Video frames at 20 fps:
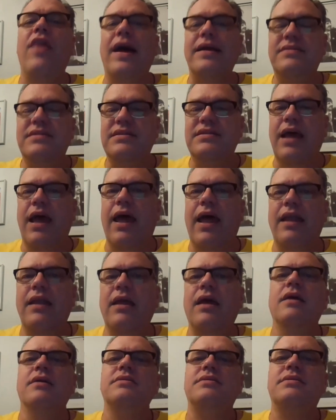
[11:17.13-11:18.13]
That
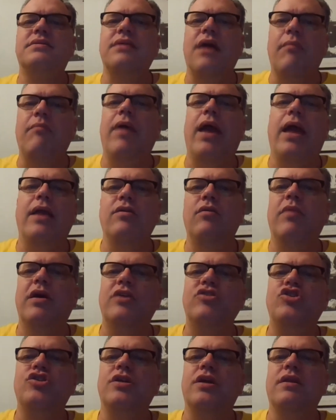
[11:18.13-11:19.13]
said, some
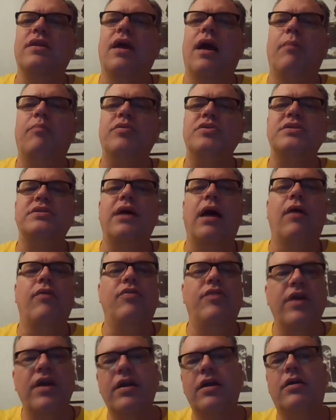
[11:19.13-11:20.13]
manumission in the Upper
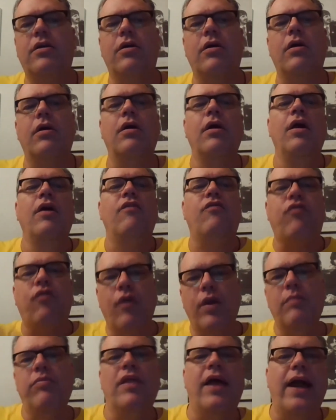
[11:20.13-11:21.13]
South did occur.
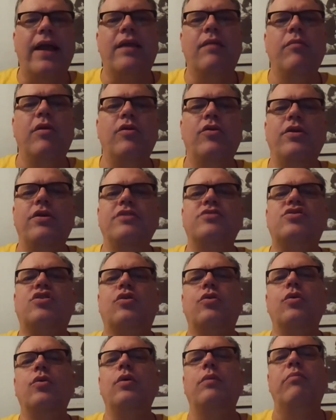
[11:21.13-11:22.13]
Free black communities
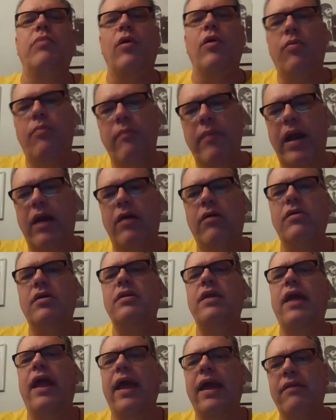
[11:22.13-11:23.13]
grew in both
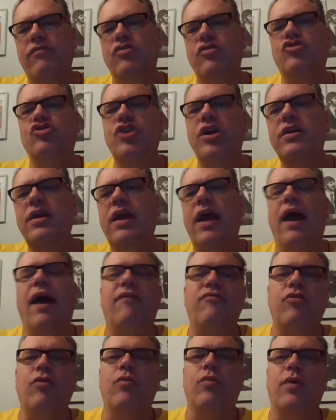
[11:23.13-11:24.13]
Maryland and Virginia
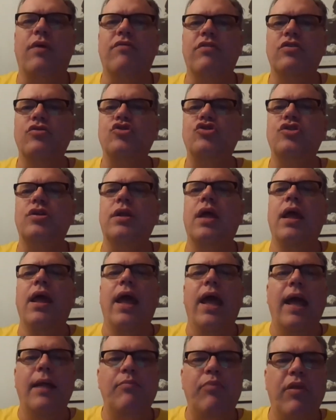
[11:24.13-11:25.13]
after the Revolution,
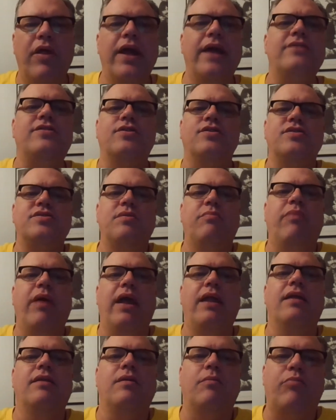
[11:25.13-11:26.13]
and planters
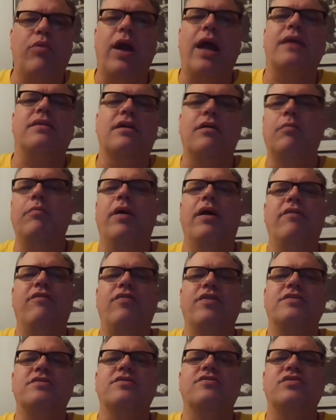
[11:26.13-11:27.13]
debated the practical
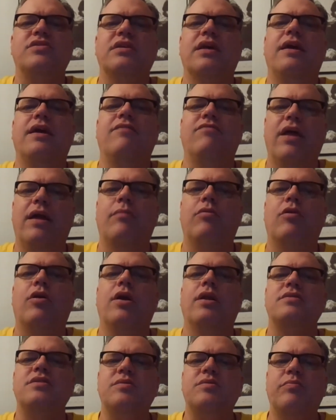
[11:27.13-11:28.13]
benefits of slave labor
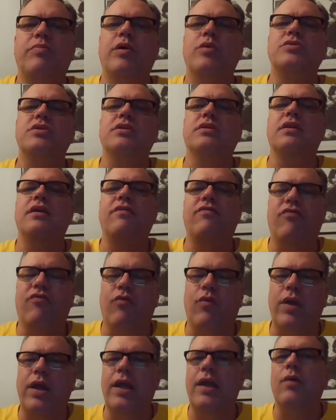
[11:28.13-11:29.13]
in a supposedly
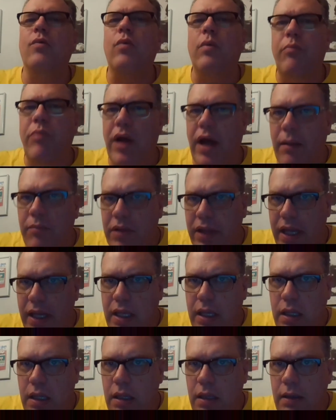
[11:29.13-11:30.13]
free
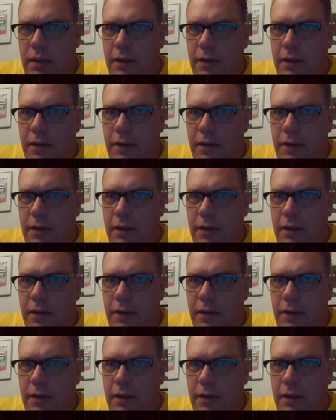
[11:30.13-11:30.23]
republic.